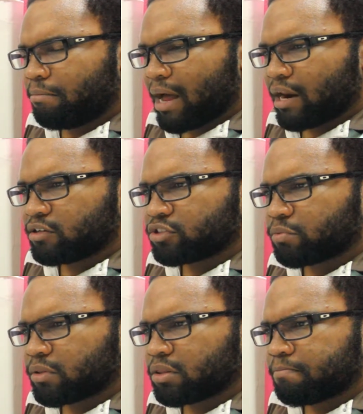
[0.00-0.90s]

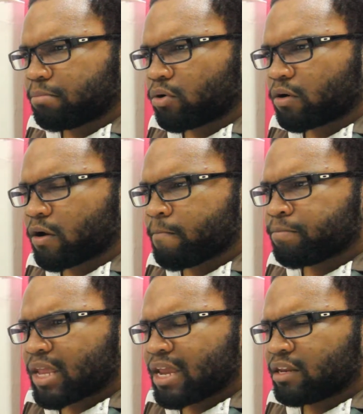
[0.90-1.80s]
balance with the book
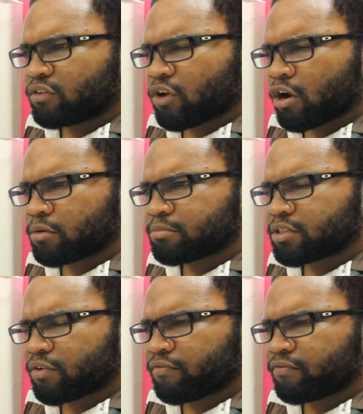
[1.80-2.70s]
in
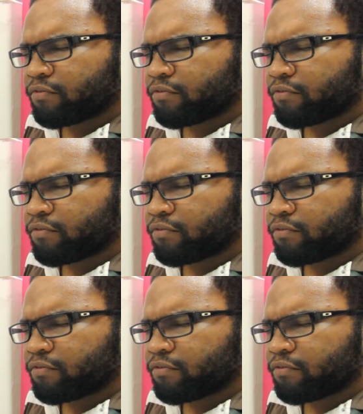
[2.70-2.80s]
terms of